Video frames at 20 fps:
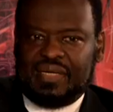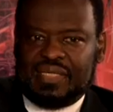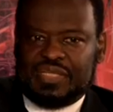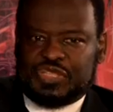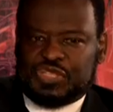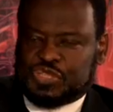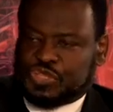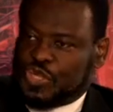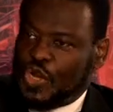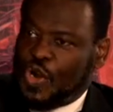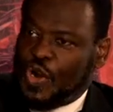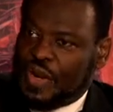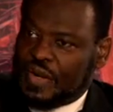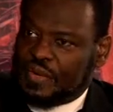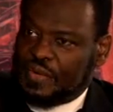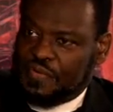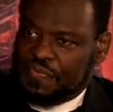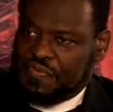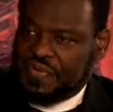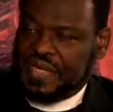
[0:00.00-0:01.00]
start
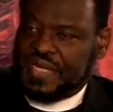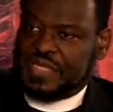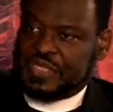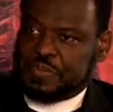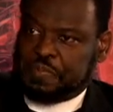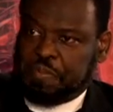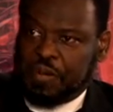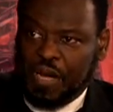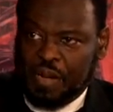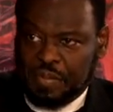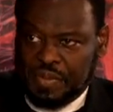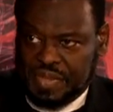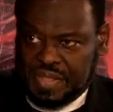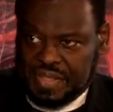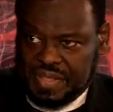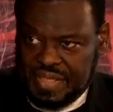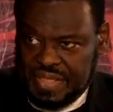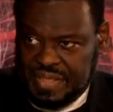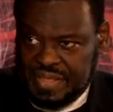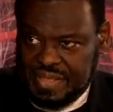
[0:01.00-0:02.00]
or finish
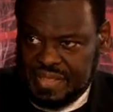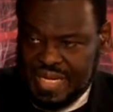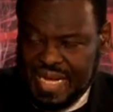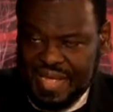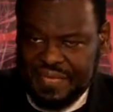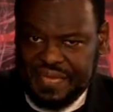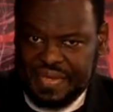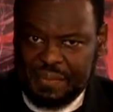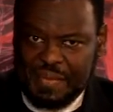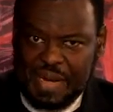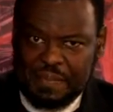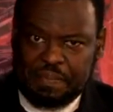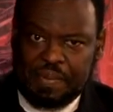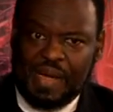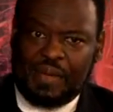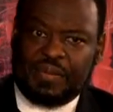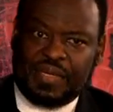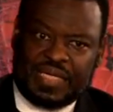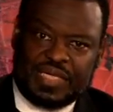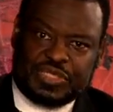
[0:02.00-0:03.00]
publicly. I think my
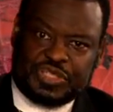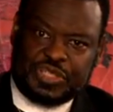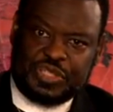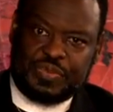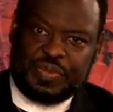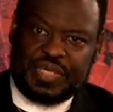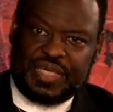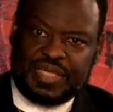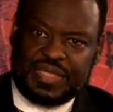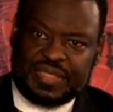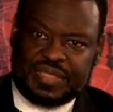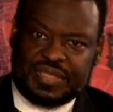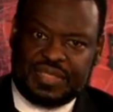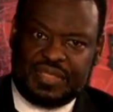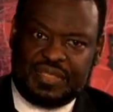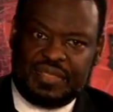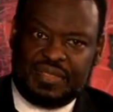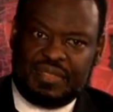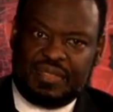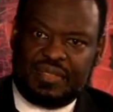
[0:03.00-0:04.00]
public issue is
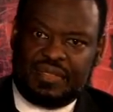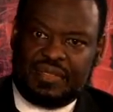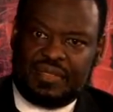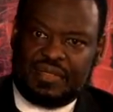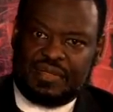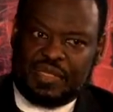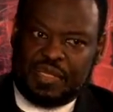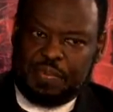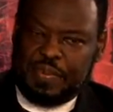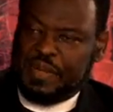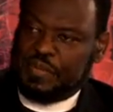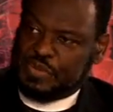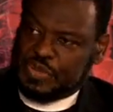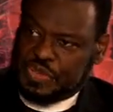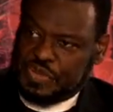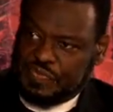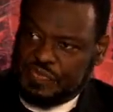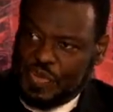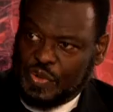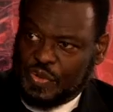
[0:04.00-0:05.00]
the people
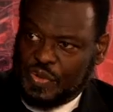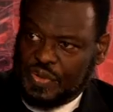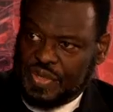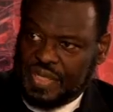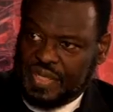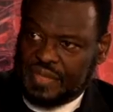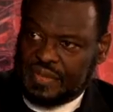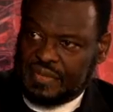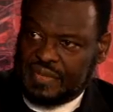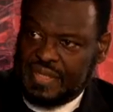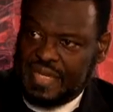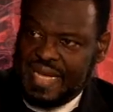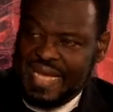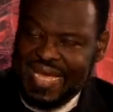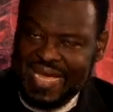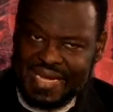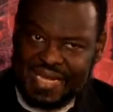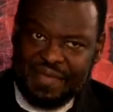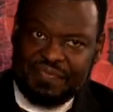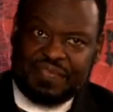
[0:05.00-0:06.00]
should vote on it.
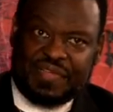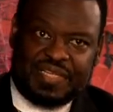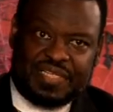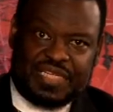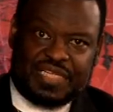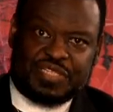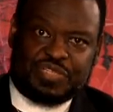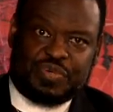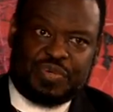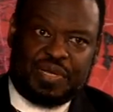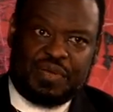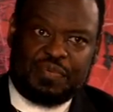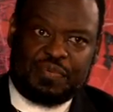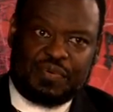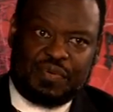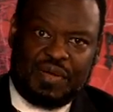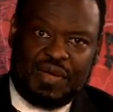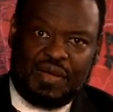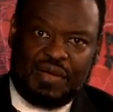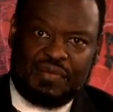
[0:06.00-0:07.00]
And if the District of,
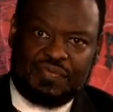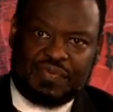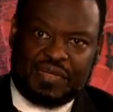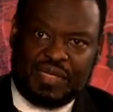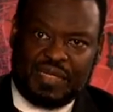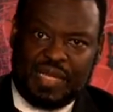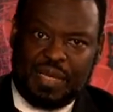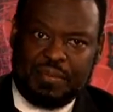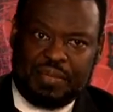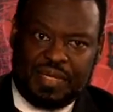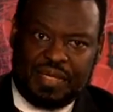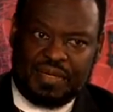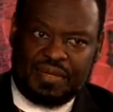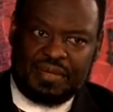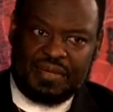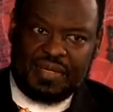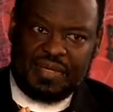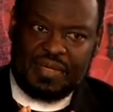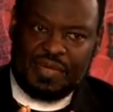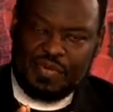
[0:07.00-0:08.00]
of Columbia
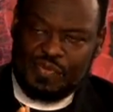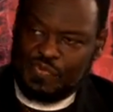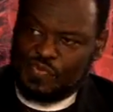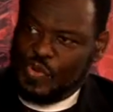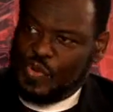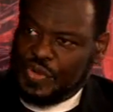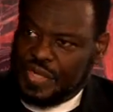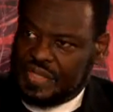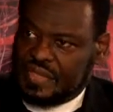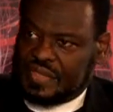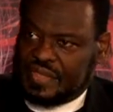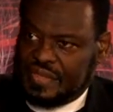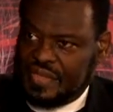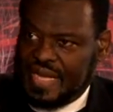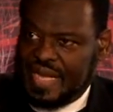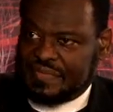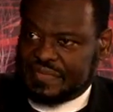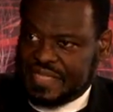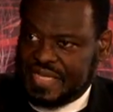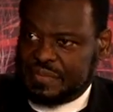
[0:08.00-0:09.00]
voted to
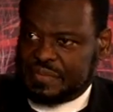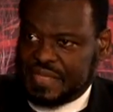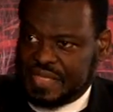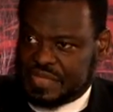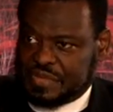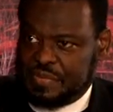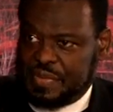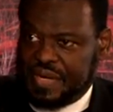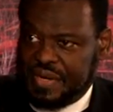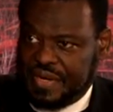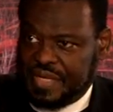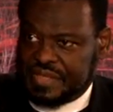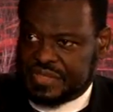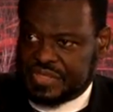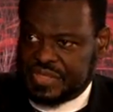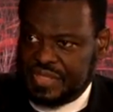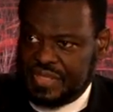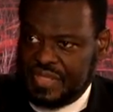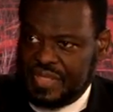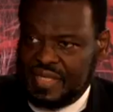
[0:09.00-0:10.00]
have same sex marriage,
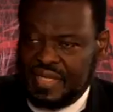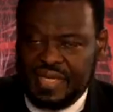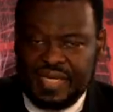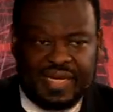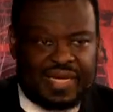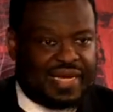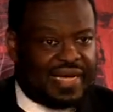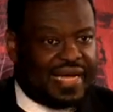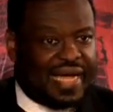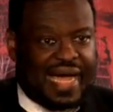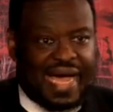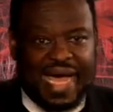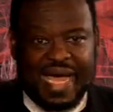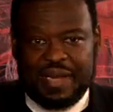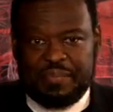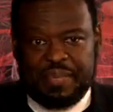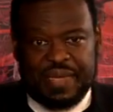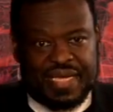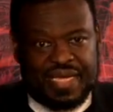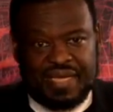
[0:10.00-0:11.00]

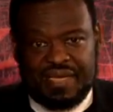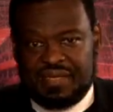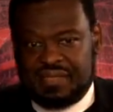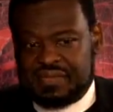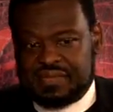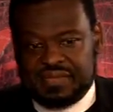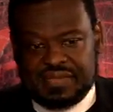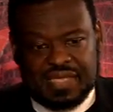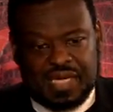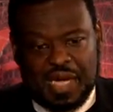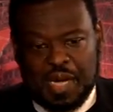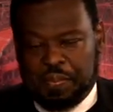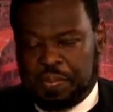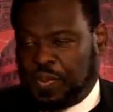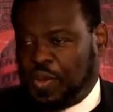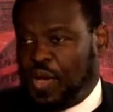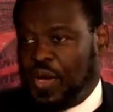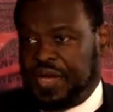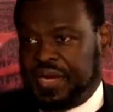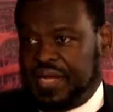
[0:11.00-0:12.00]
I'd be
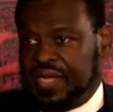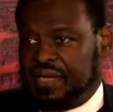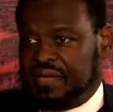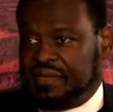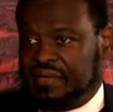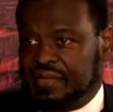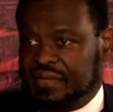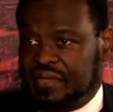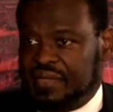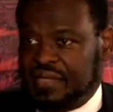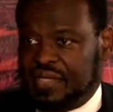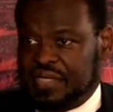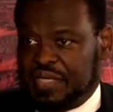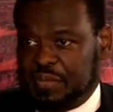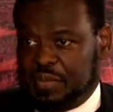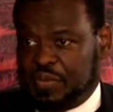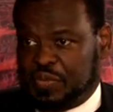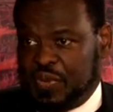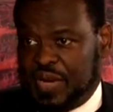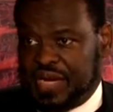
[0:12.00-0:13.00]
applauding the
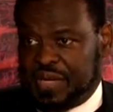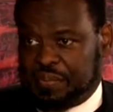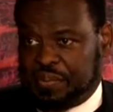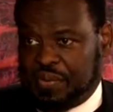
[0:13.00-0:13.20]
democratic